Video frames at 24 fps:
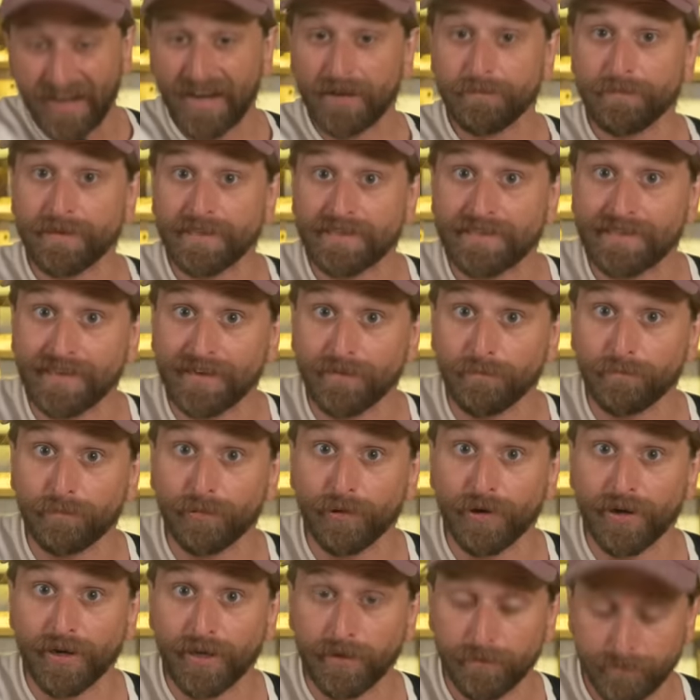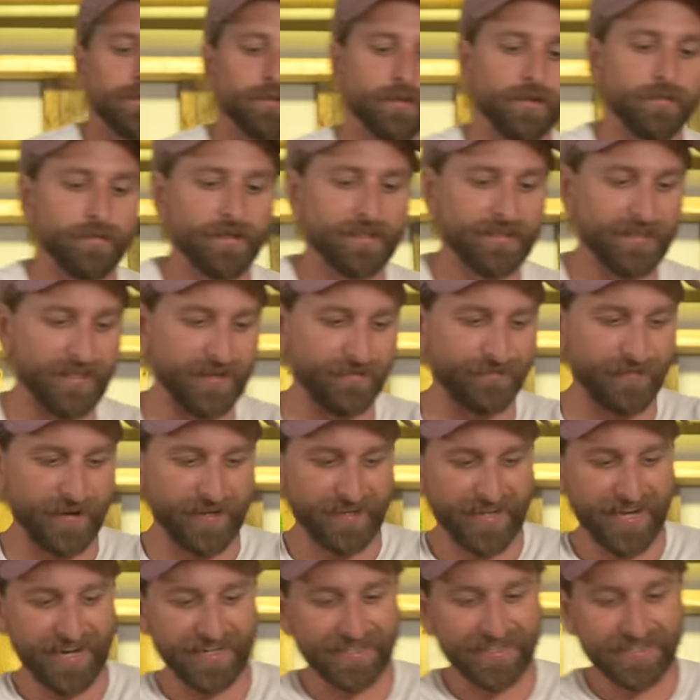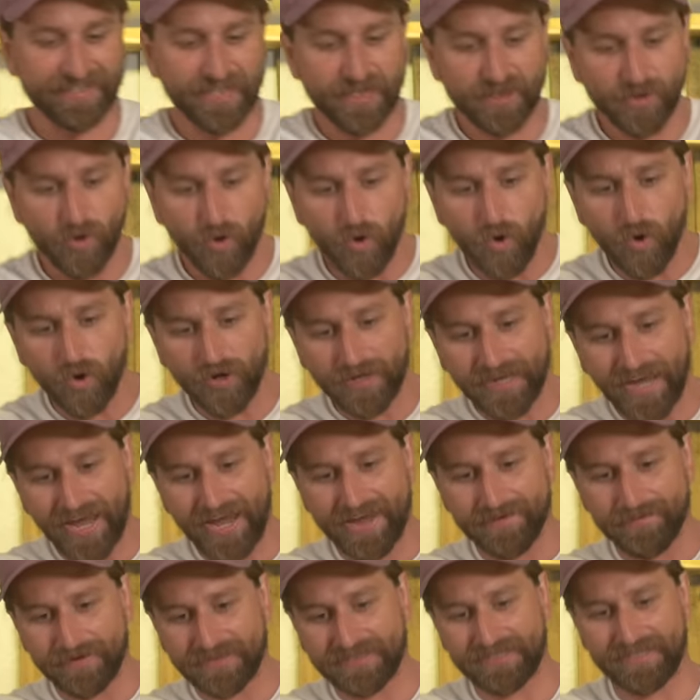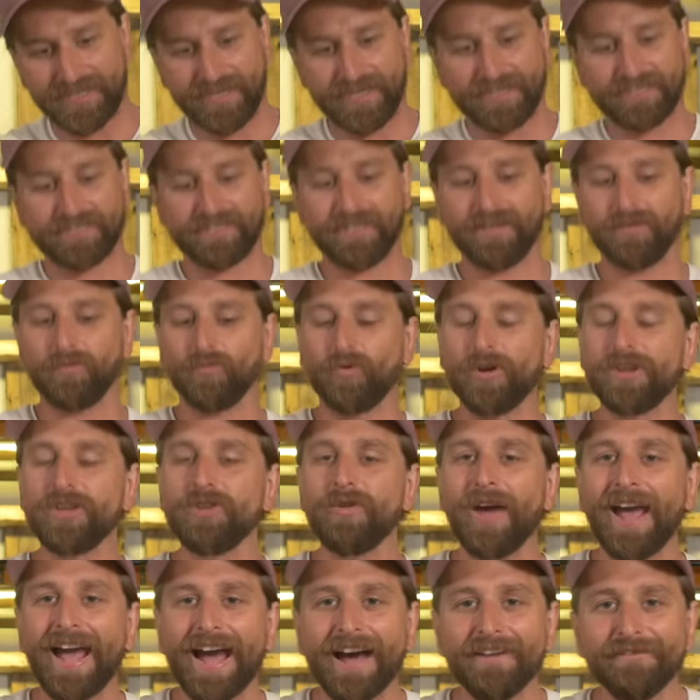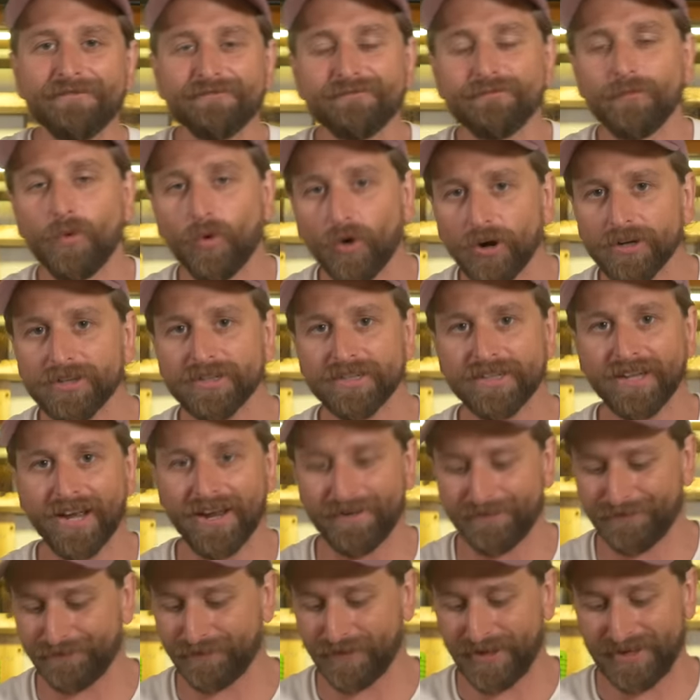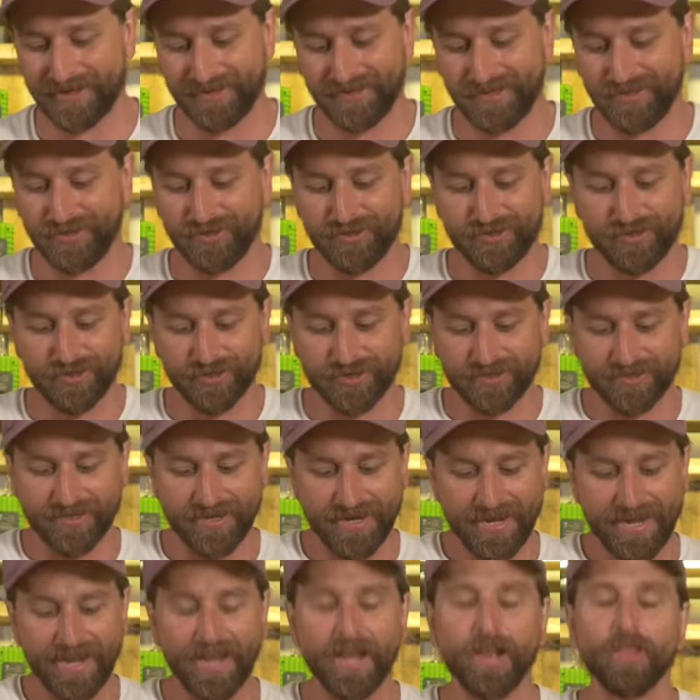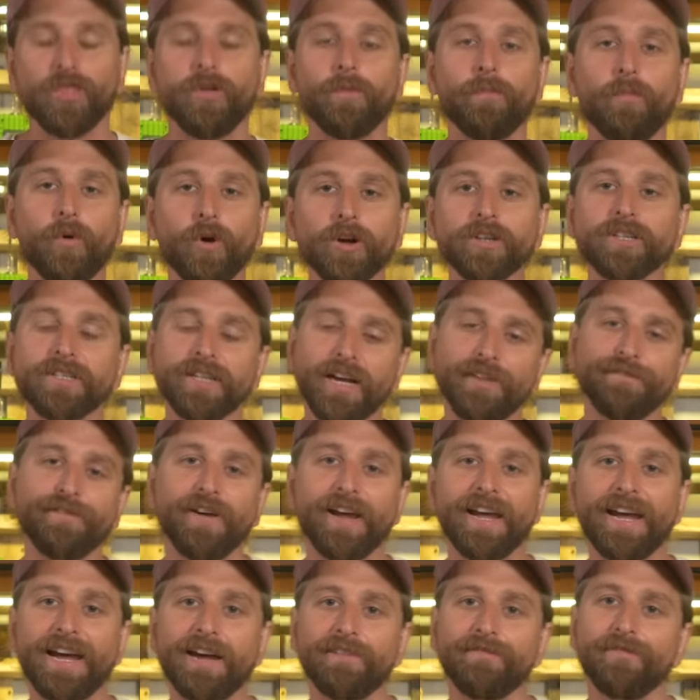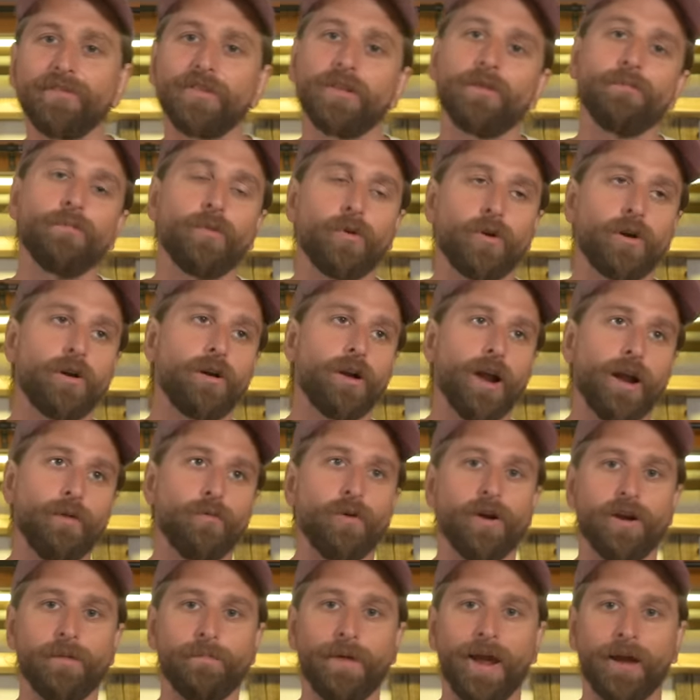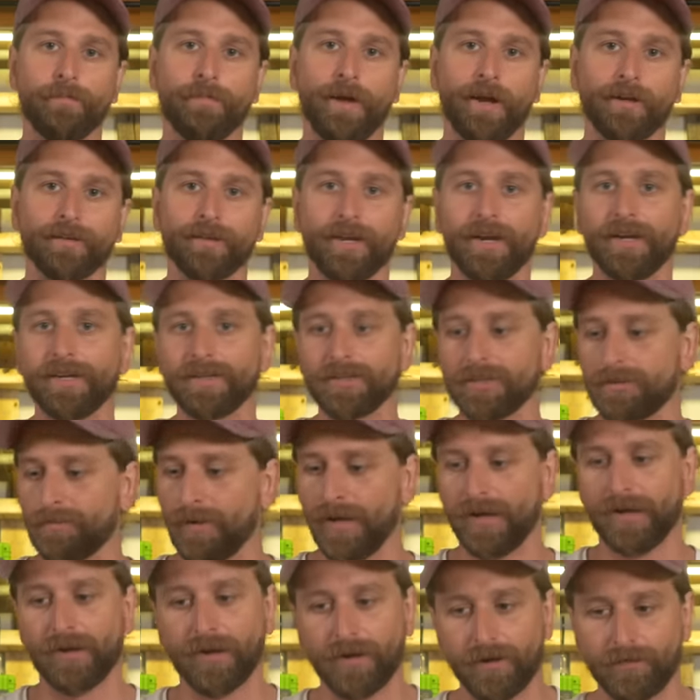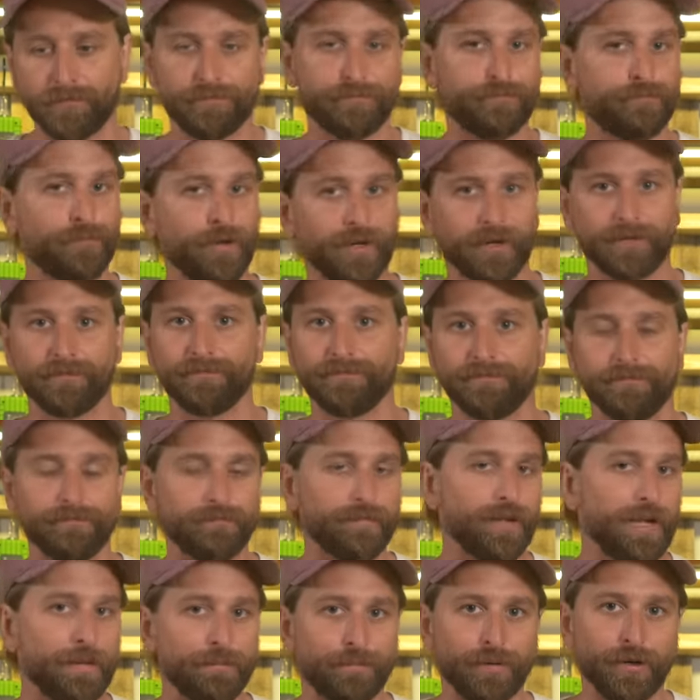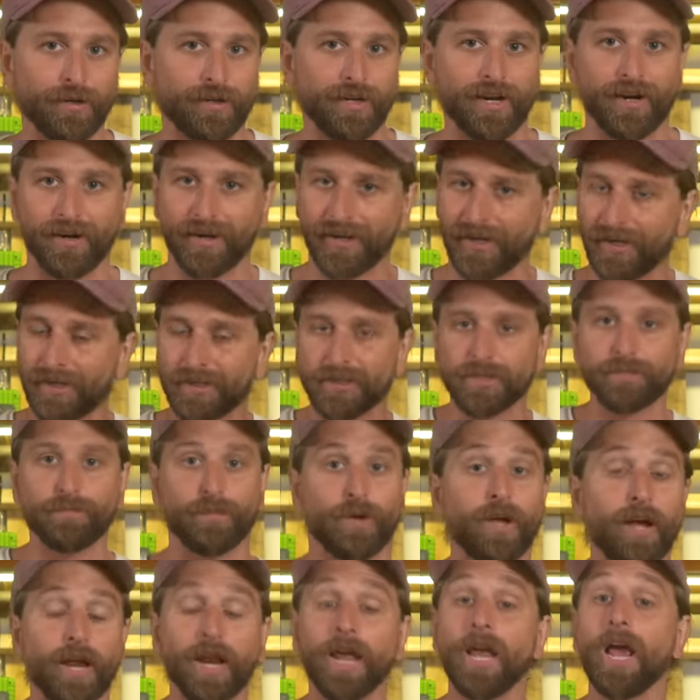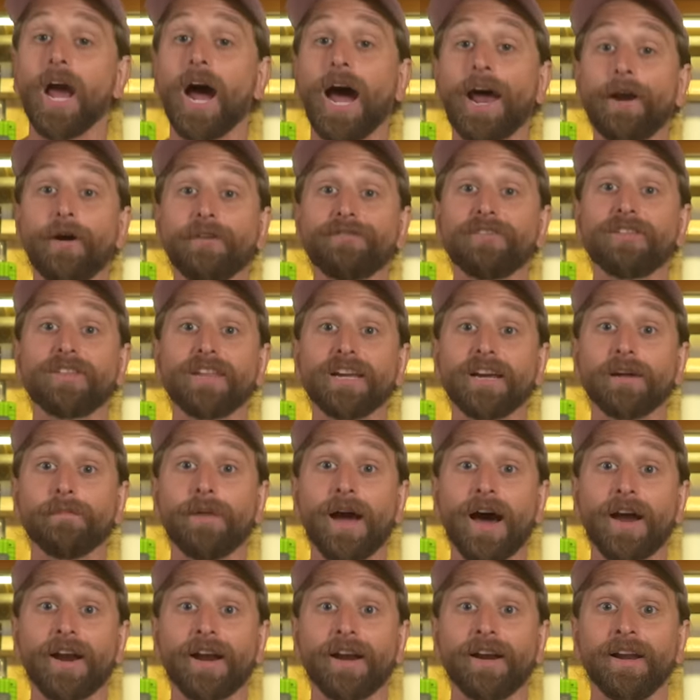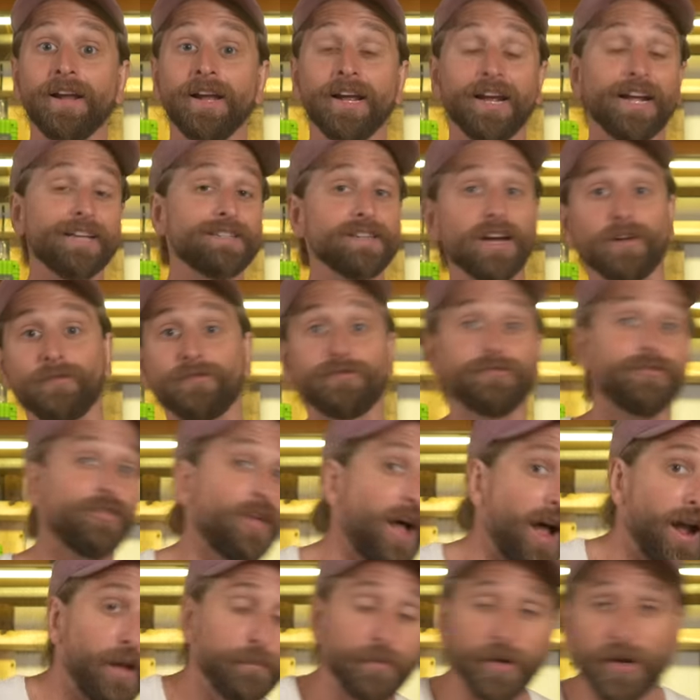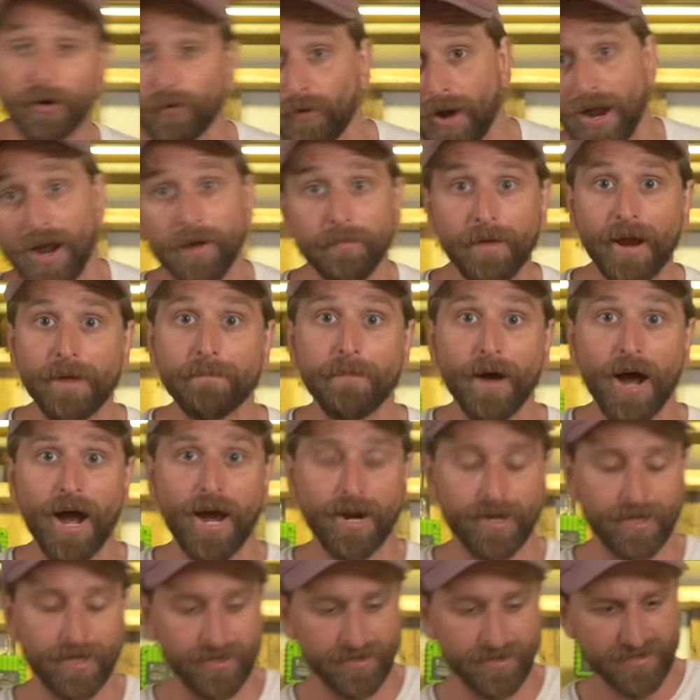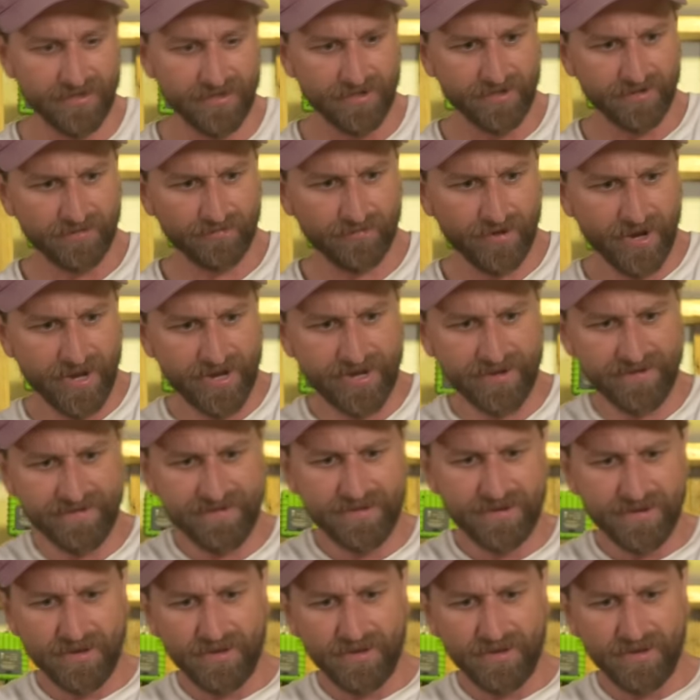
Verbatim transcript: I'd be sitting pretty. So let me see if I can't, because the whole game is this. When you have more stuff, like you just, the more stuff I have, the more I want a backpack that I can just take up, pick and put down. Like I can just play, I don't have to think about it. It's not flopping around my body, right?